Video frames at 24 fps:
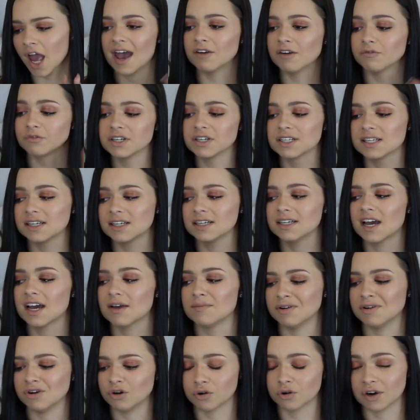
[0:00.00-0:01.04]
And recently
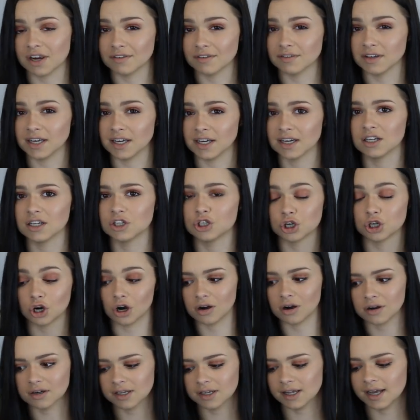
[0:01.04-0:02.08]
I've been craving
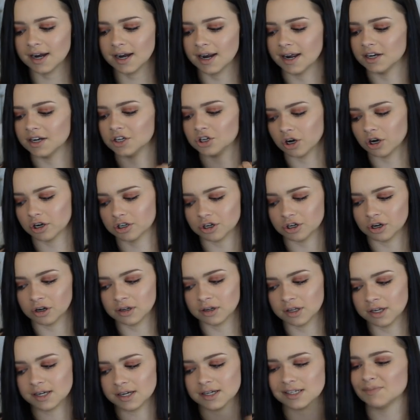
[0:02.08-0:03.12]
chocolate, and dark
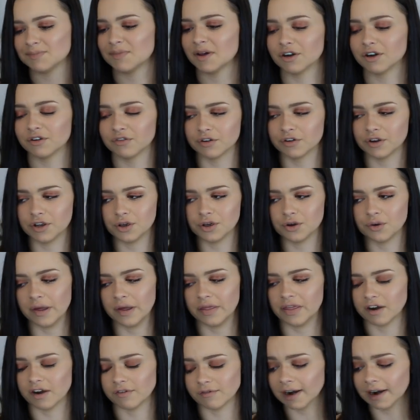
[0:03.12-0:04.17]
chocolate is better for you
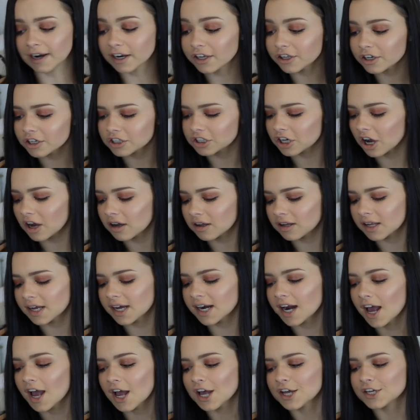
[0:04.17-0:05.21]
than regular
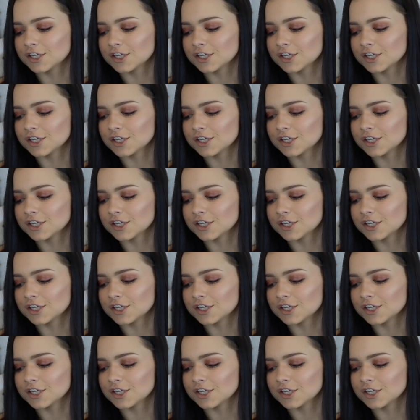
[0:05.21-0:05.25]
chocolate.